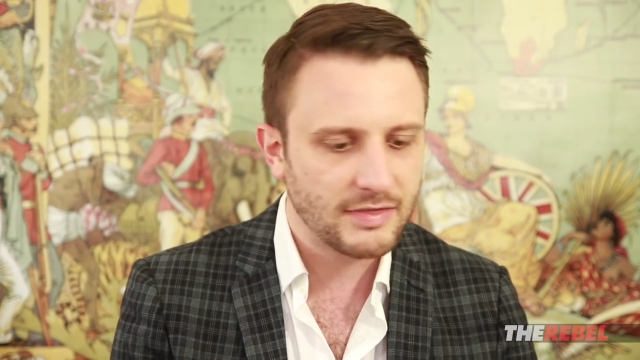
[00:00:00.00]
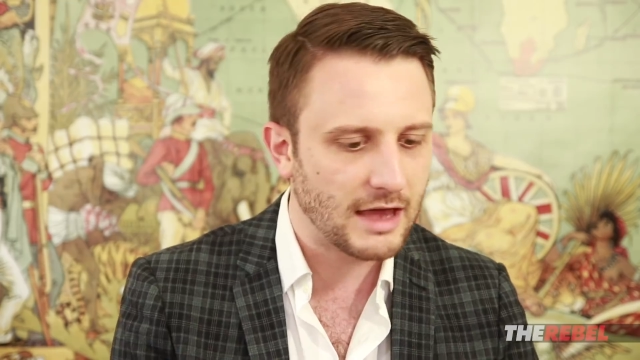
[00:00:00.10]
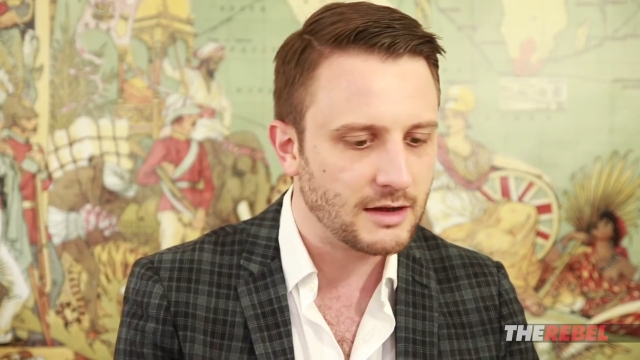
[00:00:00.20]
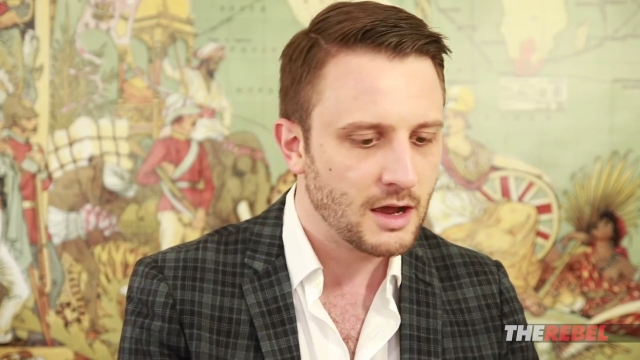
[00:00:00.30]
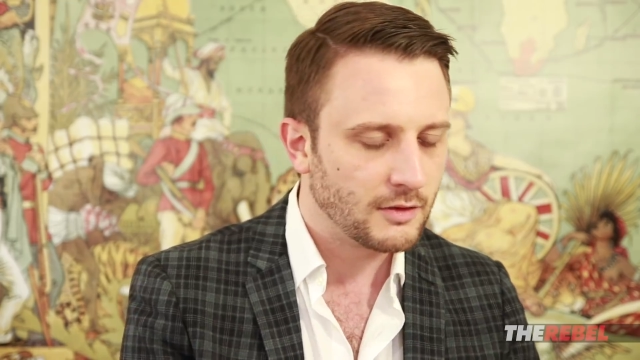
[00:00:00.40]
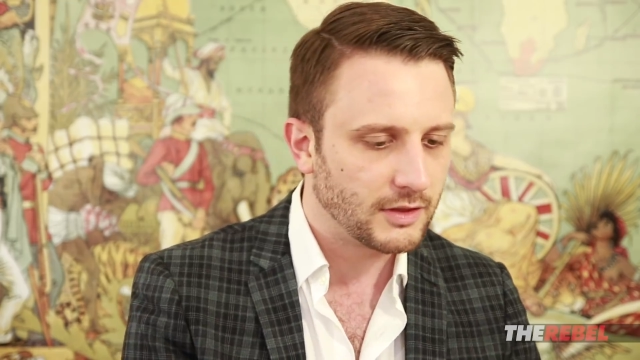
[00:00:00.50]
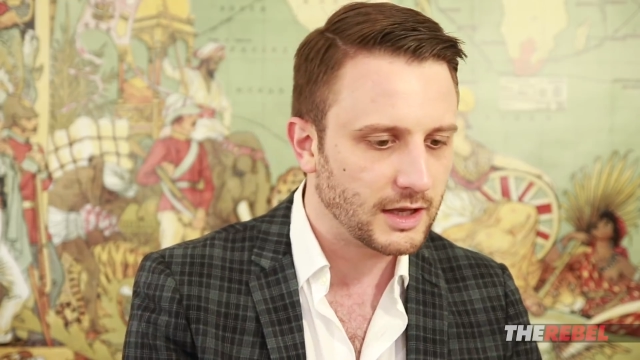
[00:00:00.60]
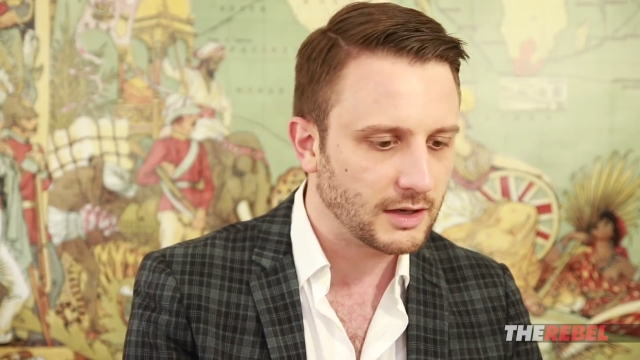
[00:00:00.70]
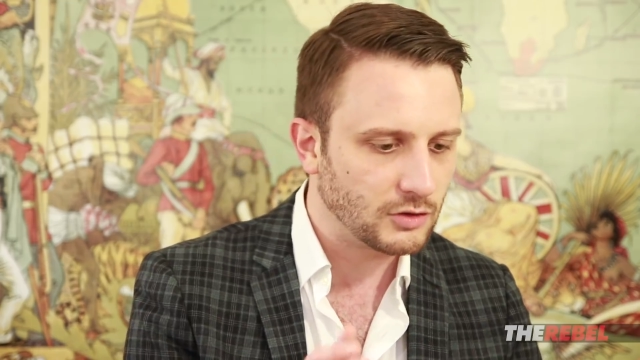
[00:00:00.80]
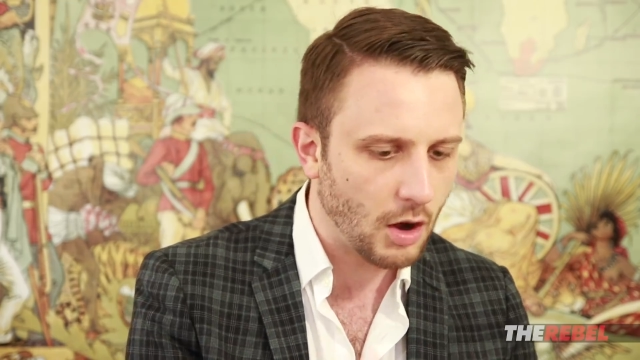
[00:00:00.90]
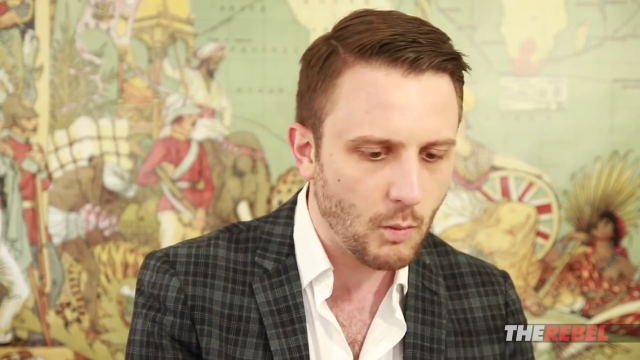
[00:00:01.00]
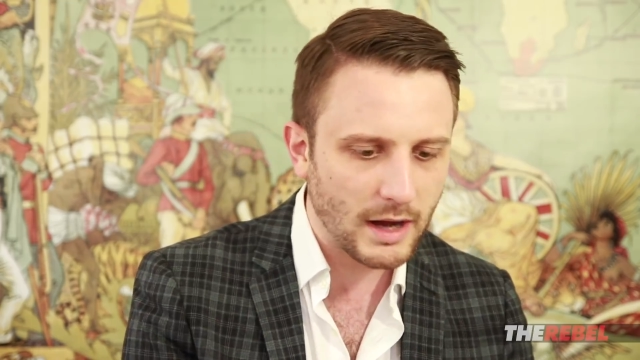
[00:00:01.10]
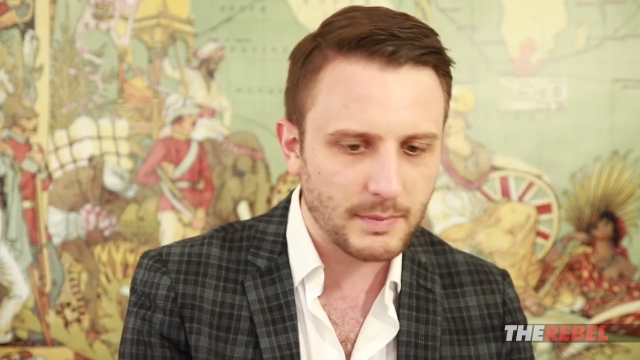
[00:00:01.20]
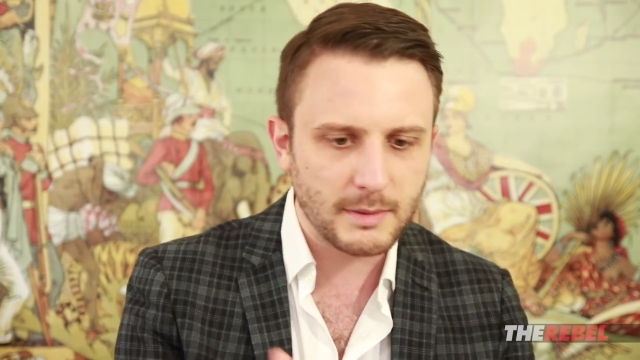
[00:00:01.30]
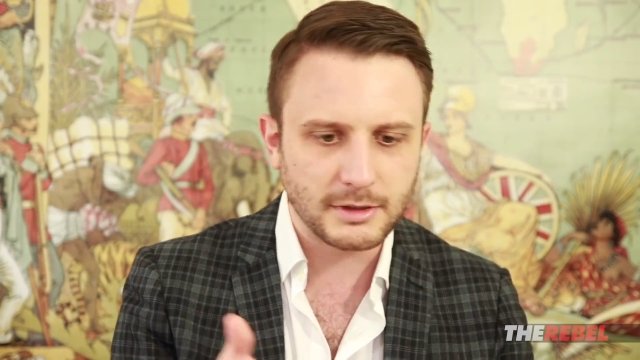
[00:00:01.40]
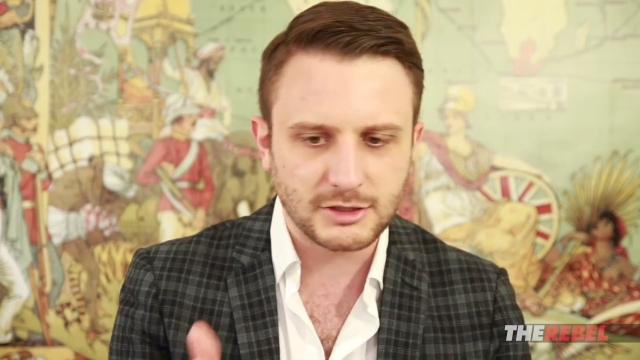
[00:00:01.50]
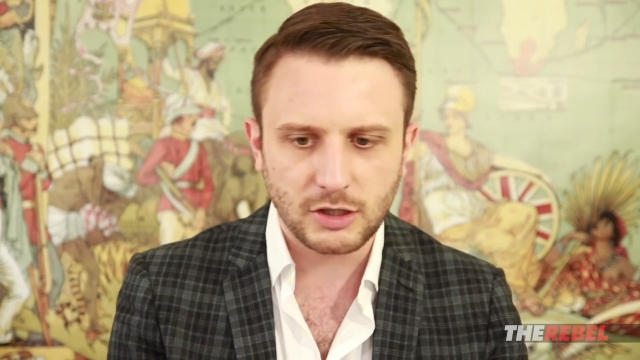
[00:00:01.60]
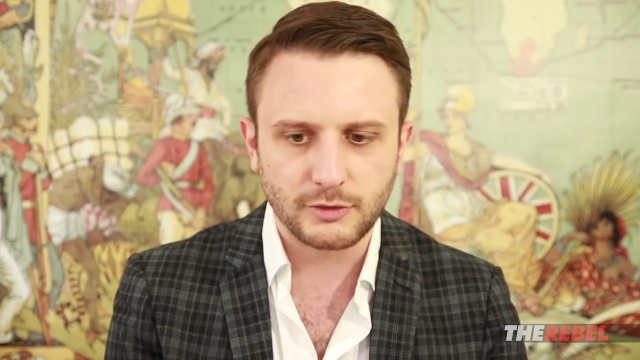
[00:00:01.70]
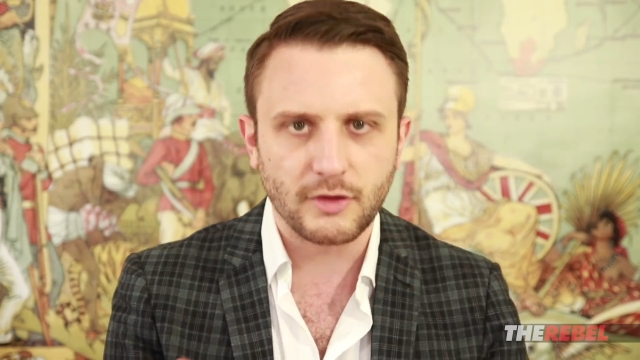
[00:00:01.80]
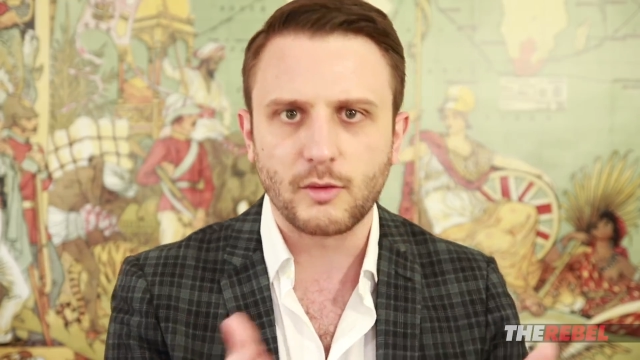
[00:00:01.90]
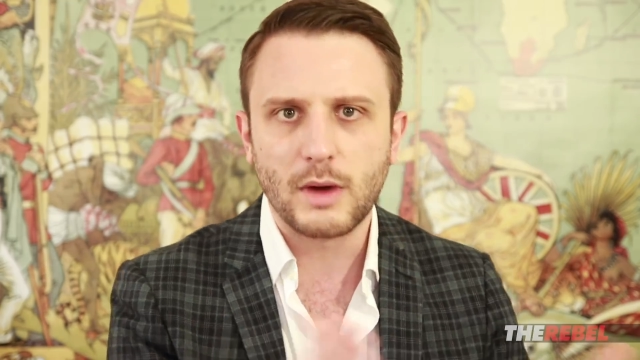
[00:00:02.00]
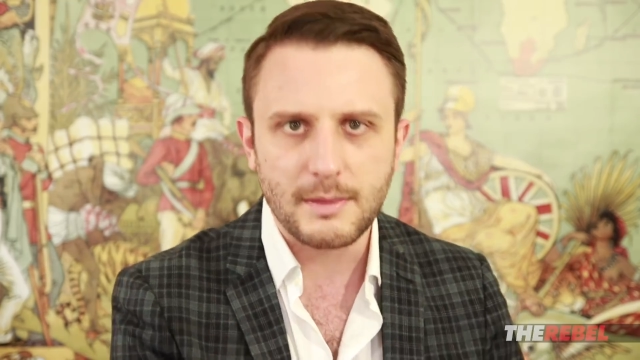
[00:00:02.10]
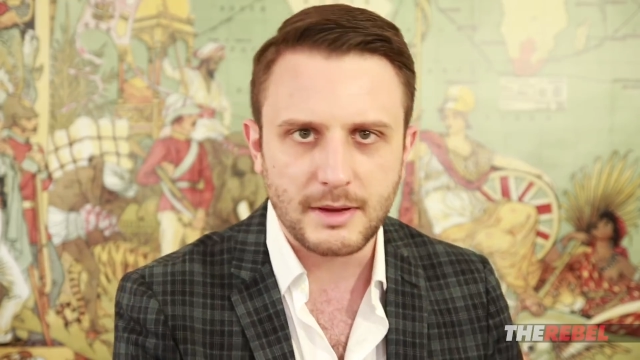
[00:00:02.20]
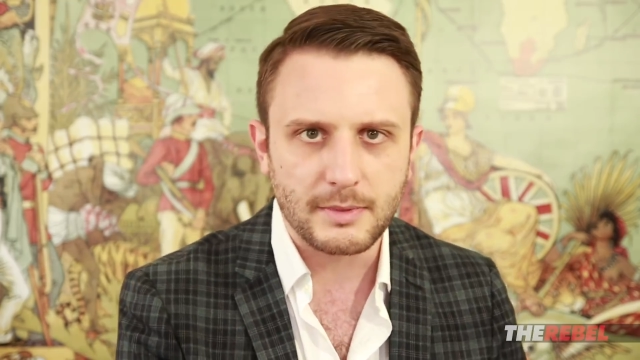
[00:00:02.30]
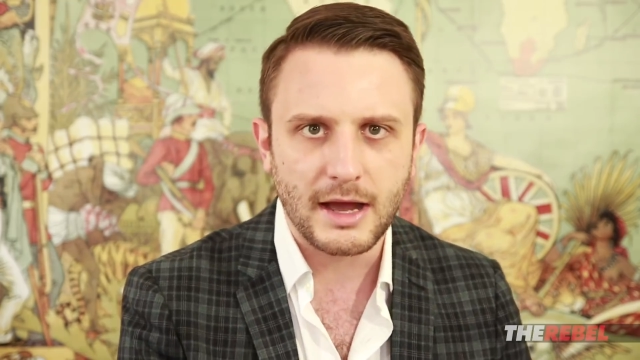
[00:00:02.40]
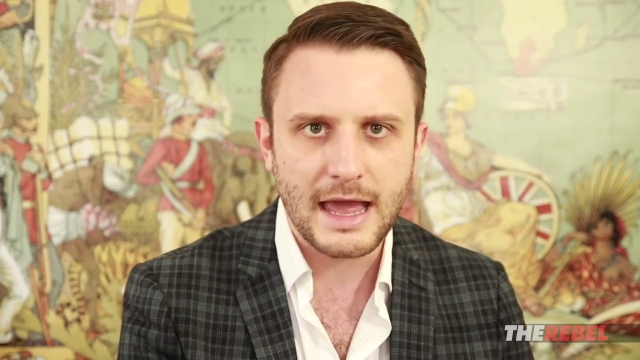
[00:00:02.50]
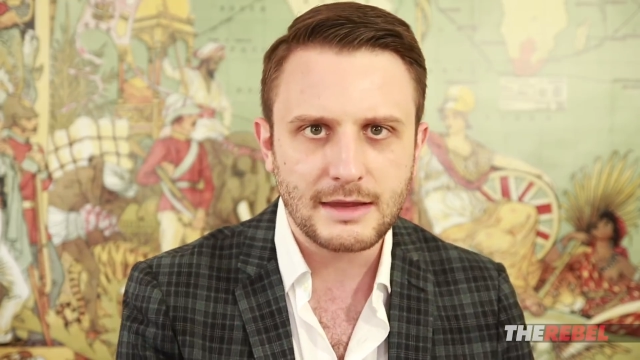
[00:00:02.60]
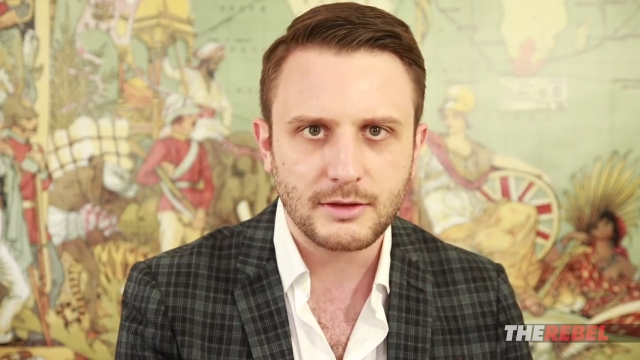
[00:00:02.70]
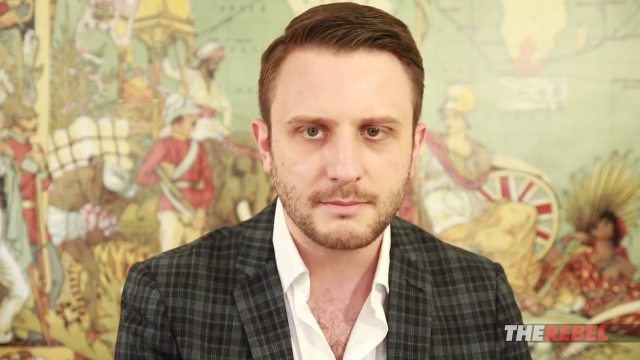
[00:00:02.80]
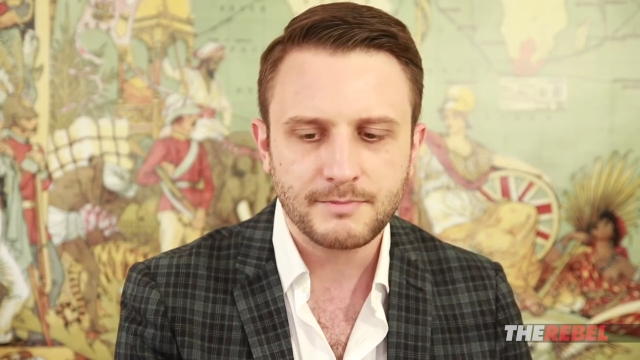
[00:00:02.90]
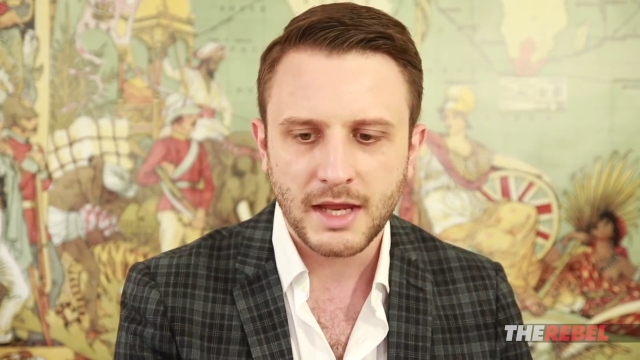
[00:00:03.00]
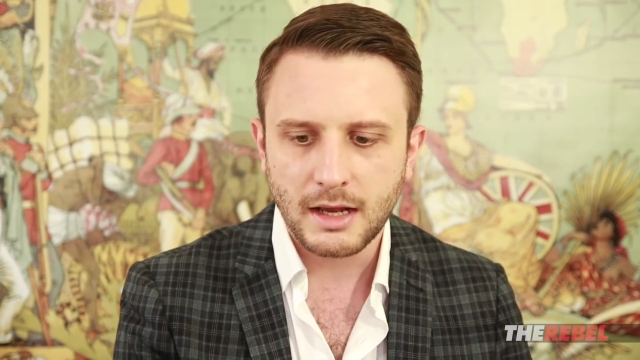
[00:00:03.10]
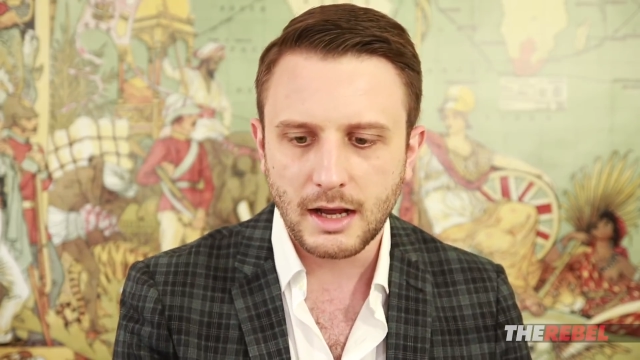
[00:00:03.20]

Then the non-white people are told that the white people hate them.